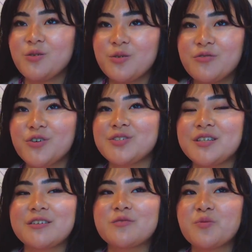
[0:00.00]
All of those
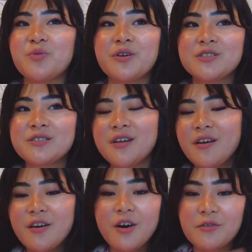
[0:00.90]
tickets were booked
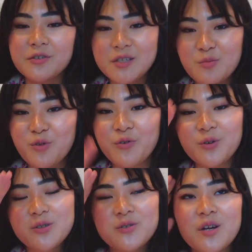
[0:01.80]
obviously
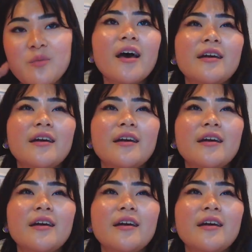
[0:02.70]
before the trip,